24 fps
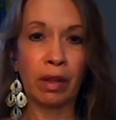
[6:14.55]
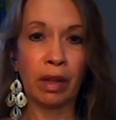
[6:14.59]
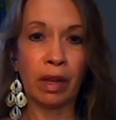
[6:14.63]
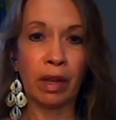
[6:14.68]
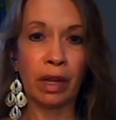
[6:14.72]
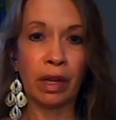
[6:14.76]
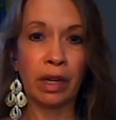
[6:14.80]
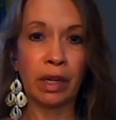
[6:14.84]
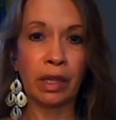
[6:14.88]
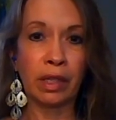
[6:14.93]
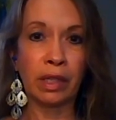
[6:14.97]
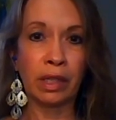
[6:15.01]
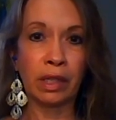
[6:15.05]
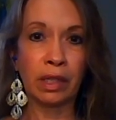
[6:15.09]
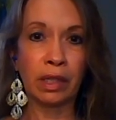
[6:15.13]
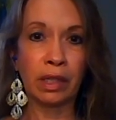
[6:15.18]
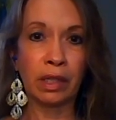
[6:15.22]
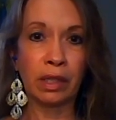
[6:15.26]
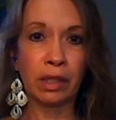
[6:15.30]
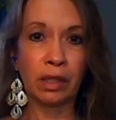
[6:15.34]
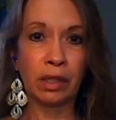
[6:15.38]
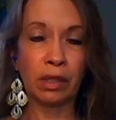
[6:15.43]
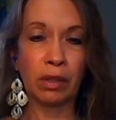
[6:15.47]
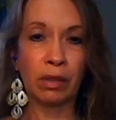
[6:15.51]
And
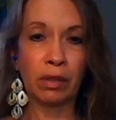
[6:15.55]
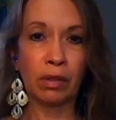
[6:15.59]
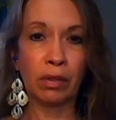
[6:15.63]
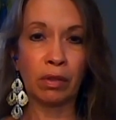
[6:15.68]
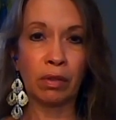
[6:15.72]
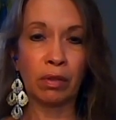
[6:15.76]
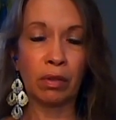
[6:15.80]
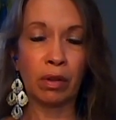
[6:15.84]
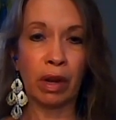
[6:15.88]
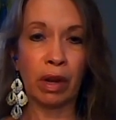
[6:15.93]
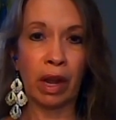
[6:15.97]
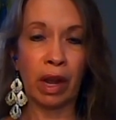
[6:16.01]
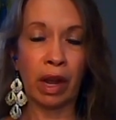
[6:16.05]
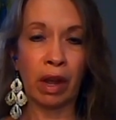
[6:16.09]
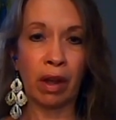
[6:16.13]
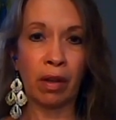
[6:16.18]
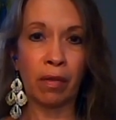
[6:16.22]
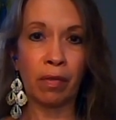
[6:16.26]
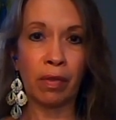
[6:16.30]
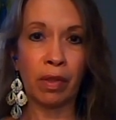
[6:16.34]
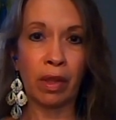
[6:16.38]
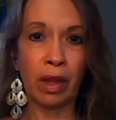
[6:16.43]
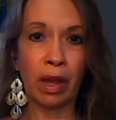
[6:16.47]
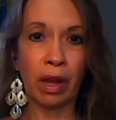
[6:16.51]
just to
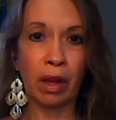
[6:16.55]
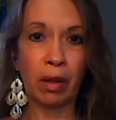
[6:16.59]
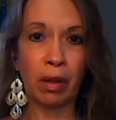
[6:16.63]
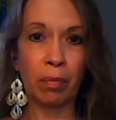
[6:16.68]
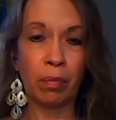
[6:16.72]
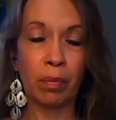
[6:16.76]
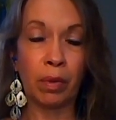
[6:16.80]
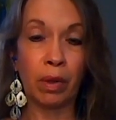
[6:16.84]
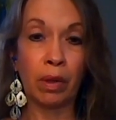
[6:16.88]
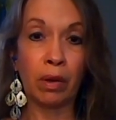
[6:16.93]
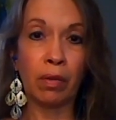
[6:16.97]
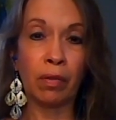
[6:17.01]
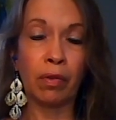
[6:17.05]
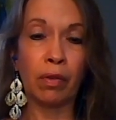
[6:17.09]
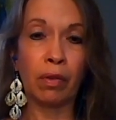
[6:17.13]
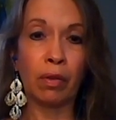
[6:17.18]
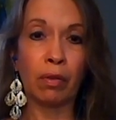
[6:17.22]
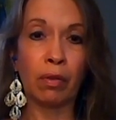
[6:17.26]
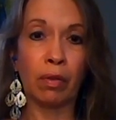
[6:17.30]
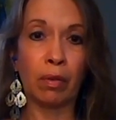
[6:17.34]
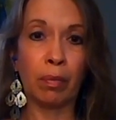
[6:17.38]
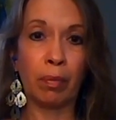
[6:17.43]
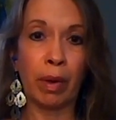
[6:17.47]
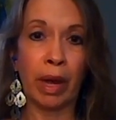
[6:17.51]
have that beautiful
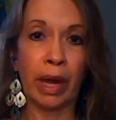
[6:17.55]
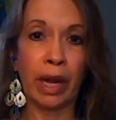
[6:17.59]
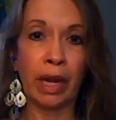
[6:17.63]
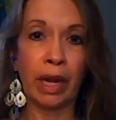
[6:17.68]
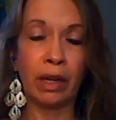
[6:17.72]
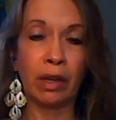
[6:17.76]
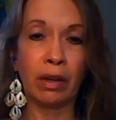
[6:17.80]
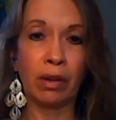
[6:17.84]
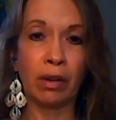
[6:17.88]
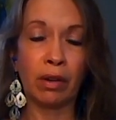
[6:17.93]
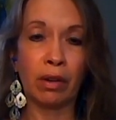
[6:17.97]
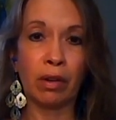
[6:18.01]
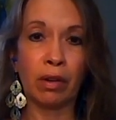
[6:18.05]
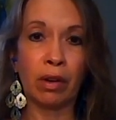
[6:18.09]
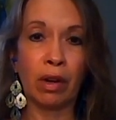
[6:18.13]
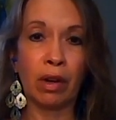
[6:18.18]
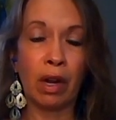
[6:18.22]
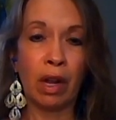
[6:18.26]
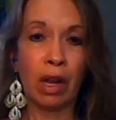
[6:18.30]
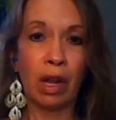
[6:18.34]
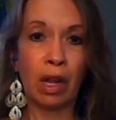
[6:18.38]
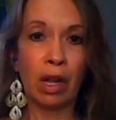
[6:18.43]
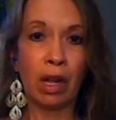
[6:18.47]
reminder